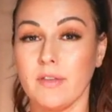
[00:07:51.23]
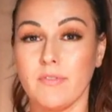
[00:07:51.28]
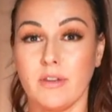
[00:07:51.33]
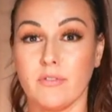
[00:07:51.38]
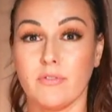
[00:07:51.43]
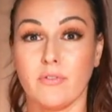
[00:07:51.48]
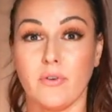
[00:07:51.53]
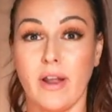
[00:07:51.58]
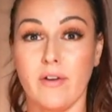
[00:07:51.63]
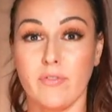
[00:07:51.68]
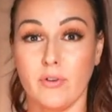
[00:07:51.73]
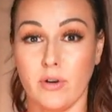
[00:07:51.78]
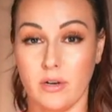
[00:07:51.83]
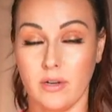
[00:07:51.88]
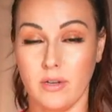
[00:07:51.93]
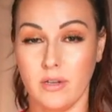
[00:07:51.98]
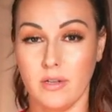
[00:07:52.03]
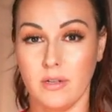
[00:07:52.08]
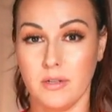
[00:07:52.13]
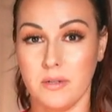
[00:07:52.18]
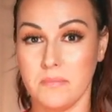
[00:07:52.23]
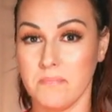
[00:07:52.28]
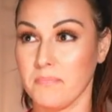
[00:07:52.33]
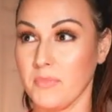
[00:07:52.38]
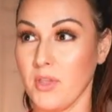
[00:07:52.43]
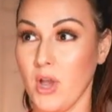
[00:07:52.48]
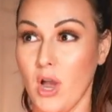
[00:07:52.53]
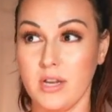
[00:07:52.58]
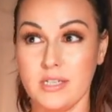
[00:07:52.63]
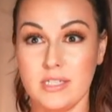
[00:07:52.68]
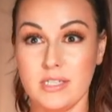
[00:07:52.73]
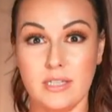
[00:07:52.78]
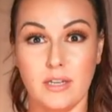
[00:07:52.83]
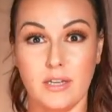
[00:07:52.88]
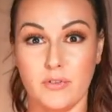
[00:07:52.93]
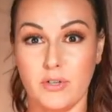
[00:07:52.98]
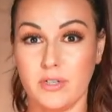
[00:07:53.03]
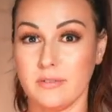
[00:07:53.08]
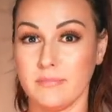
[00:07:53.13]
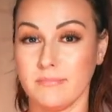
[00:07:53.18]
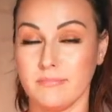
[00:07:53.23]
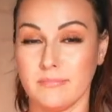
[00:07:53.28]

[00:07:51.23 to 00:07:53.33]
there forever, undelivered,